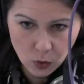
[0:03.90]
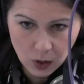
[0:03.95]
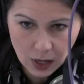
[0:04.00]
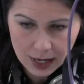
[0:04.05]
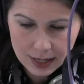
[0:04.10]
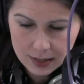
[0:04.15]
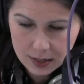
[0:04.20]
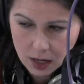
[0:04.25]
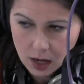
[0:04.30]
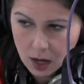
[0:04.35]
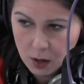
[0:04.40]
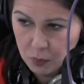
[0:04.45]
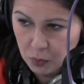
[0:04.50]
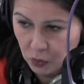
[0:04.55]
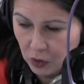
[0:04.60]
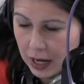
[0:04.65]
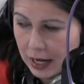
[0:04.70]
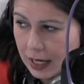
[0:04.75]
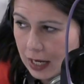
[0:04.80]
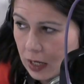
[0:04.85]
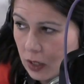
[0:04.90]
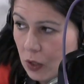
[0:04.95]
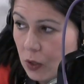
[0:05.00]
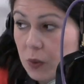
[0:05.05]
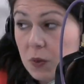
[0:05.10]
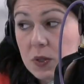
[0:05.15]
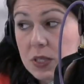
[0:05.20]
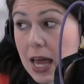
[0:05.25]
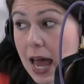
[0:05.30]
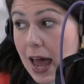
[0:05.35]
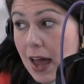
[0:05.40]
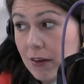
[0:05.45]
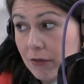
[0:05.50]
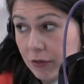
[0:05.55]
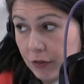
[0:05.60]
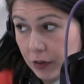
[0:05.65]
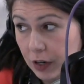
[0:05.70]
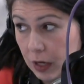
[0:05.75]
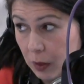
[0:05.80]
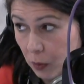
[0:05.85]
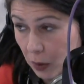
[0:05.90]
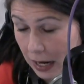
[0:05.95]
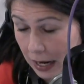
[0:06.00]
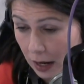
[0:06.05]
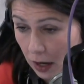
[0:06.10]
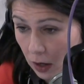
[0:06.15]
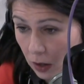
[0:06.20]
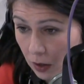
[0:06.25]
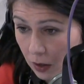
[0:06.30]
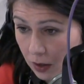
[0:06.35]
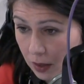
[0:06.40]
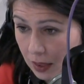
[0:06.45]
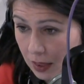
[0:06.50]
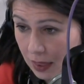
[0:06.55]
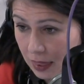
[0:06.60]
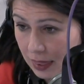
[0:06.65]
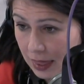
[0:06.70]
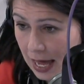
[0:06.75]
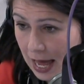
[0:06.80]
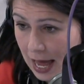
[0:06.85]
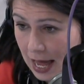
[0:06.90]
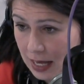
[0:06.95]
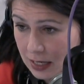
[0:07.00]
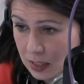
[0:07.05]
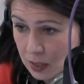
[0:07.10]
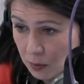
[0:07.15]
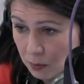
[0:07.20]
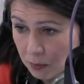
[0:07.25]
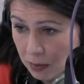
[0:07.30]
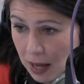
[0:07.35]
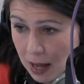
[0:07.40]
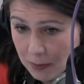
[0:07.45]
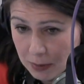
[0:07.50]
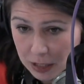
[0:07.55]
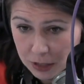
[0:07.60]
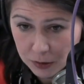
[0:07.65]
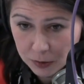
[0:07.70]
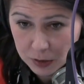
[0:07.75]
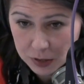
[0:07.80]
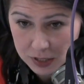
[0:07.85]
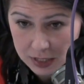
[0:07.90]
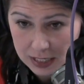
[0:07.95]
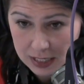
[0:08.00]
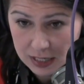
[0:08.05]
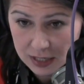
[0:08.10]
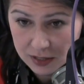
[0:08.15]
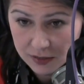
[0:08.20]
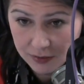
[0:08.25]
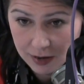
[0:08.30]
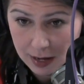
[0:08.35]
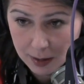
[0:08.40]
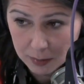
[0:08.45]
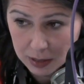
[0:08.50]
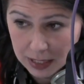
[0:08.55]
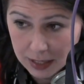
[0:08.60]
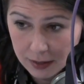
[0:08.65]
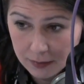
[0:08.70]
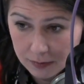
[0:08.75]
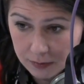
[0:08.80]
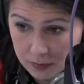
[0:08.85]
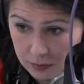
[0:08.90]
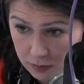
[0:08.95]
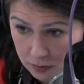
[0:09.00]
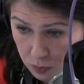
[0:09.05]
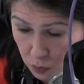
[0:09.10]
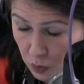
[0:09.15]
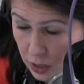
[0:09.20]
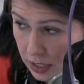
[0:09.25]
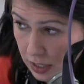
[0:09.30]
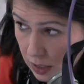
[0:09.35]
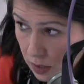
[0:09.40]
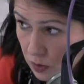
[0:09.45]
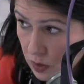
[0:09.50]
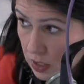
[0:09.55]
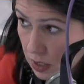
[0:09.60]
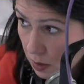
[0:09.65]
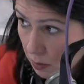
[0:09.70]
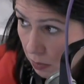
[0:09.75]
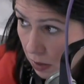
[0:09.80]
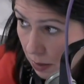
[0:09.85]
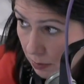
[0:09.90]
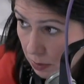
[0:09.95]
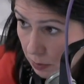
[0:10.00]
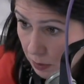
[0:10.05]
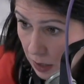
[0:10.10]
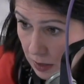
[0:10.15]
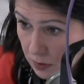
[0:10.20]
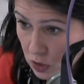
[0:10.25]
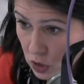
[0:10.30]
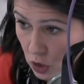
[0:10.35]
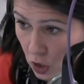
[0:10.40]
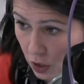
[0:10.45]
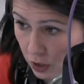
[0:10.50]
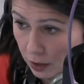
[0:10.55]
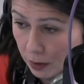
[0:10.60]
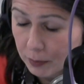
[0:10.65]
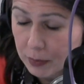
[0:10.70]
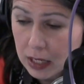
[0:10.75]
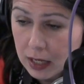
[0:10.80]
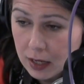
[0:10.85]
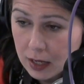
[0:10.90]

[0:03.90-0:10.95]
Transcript: I saw breaking news everywhere that Bobbi Kristina's family, Whitney Houston and Bobby Brown's daughter,